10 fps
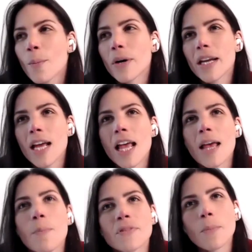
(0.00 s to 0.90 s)
But
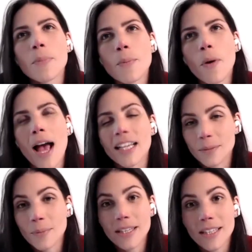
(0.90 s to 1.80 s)
some people
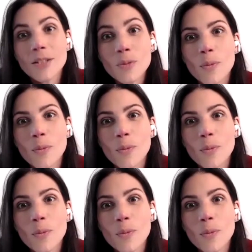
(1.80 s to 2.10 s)
ask me this